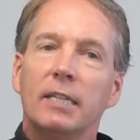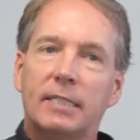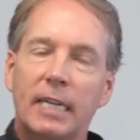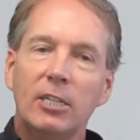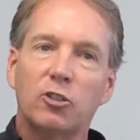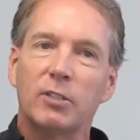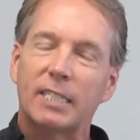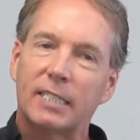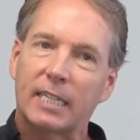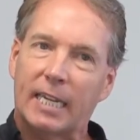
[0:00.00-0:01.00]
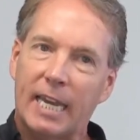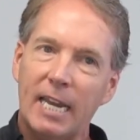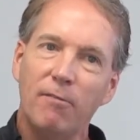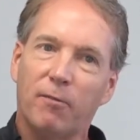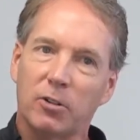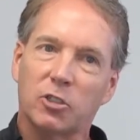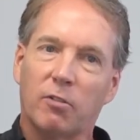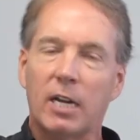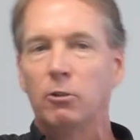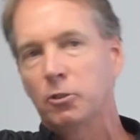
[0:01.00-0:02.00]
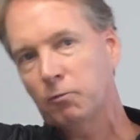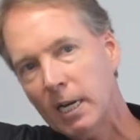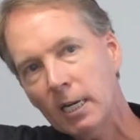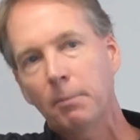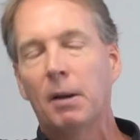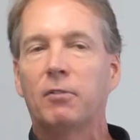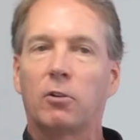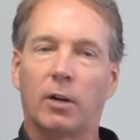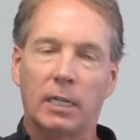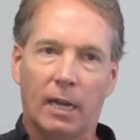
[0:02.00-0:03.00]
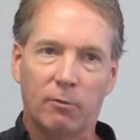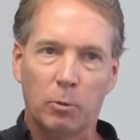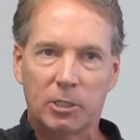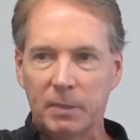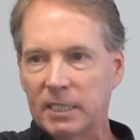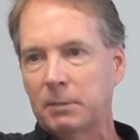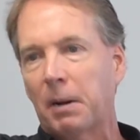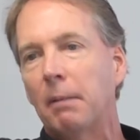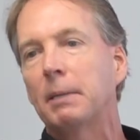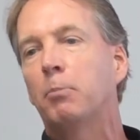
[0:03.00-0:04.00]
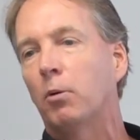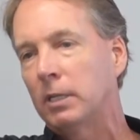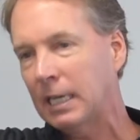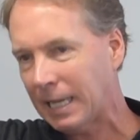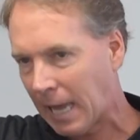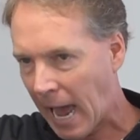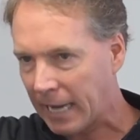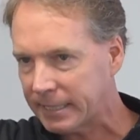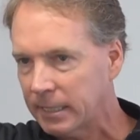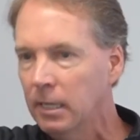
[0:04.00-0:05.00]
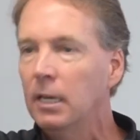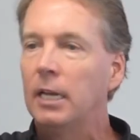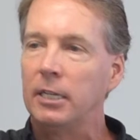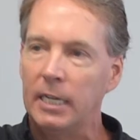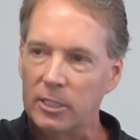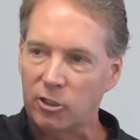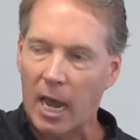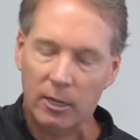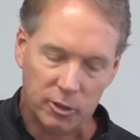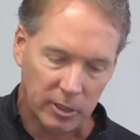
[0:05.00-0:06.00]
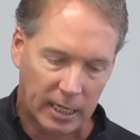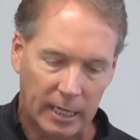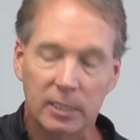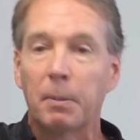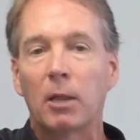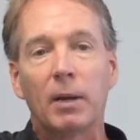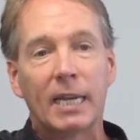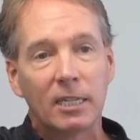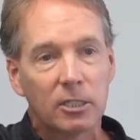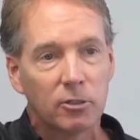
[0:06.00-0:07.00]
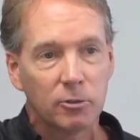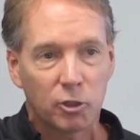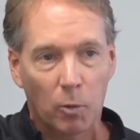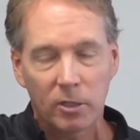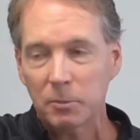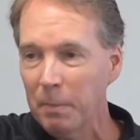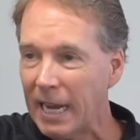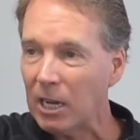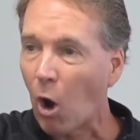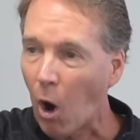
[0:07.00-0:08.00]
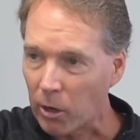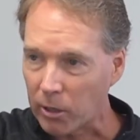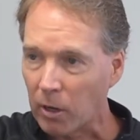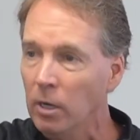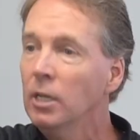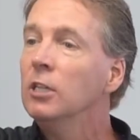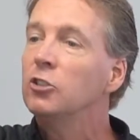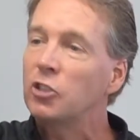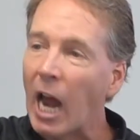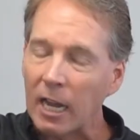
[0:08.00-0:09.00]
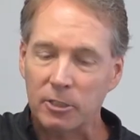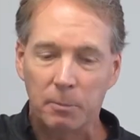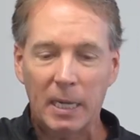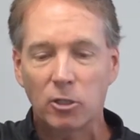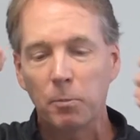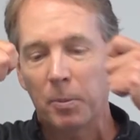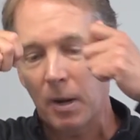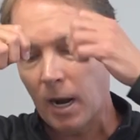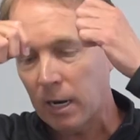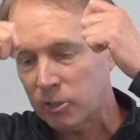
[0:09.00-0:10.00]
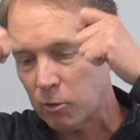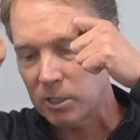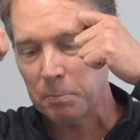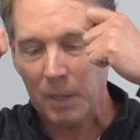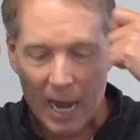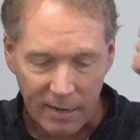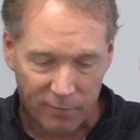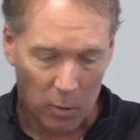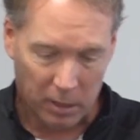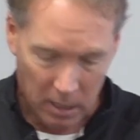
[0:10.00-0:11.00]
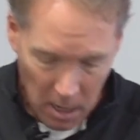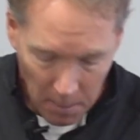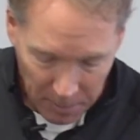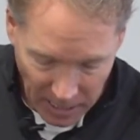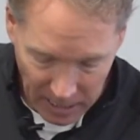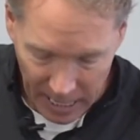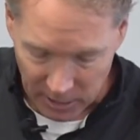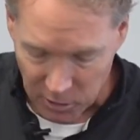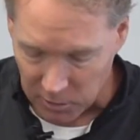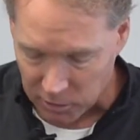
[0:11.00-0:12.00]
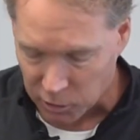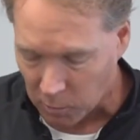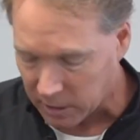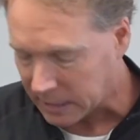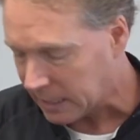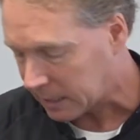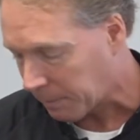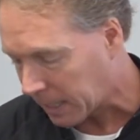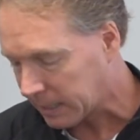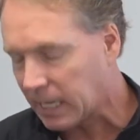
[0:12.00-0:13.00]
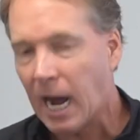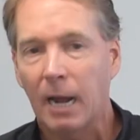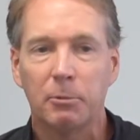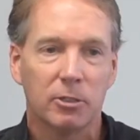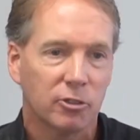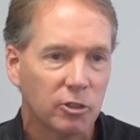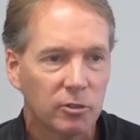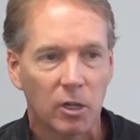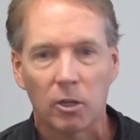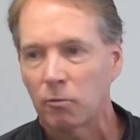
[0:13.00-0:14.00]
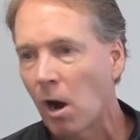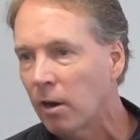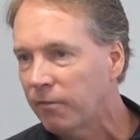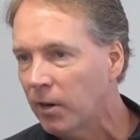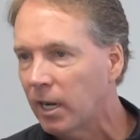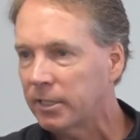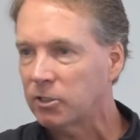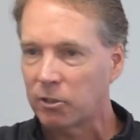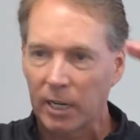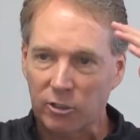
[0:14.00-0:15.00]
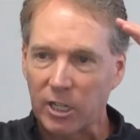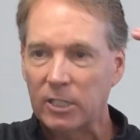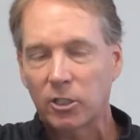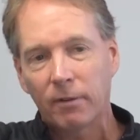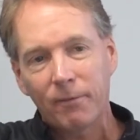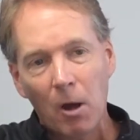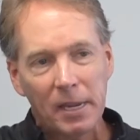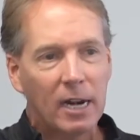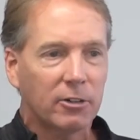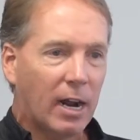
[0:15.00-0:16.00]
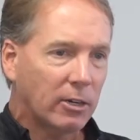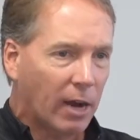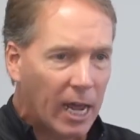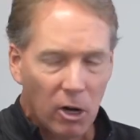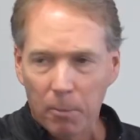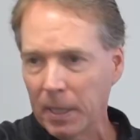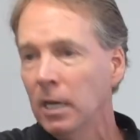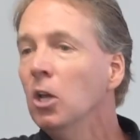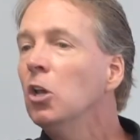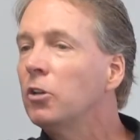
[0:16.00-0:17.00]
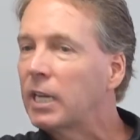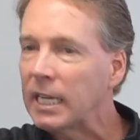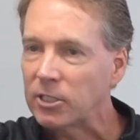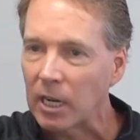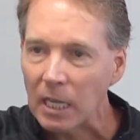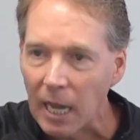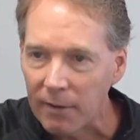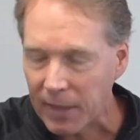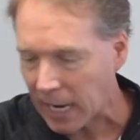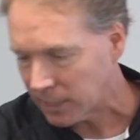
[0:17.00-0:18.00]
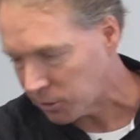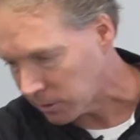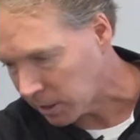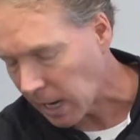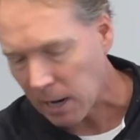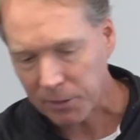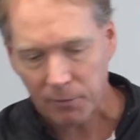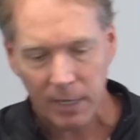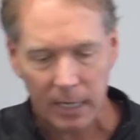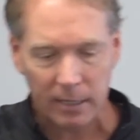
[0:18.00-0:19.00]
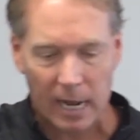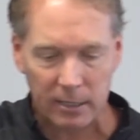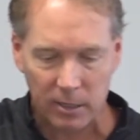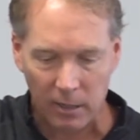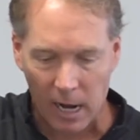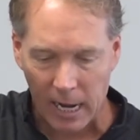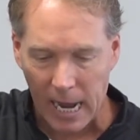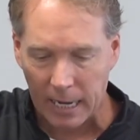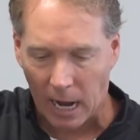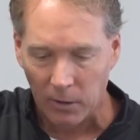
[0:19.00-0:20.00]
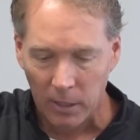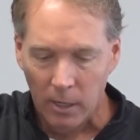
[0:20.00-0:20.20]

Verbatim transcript: The teacher, this is a kid in first grade who's reading above grade level, which means he's probably bored in class. And you need to challenge your kids. By the way, getting to do chores, make it harder. Challenge them. Make do uh, chores blindfolded. But you can't do your chores in this amount of time with your shoes on the wrong foot. There's a greater chance you're going to fall down and crack your head open. Your kids are going to love that because you're all three in that uh, handout.